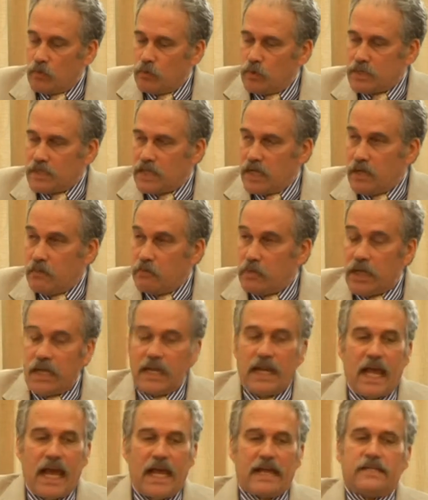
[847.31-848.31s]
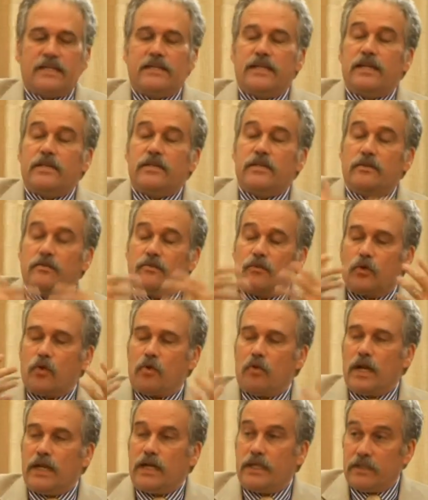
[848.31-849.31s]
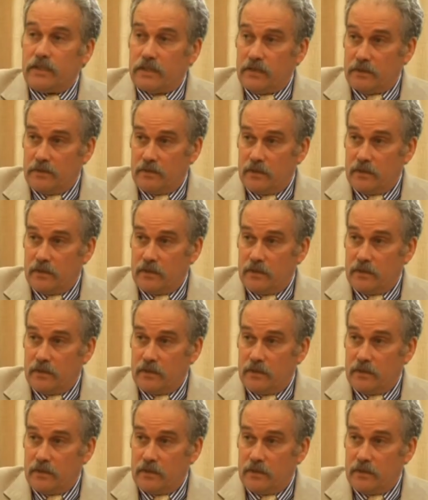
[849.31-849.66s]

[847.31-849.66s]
was aimed at access of credit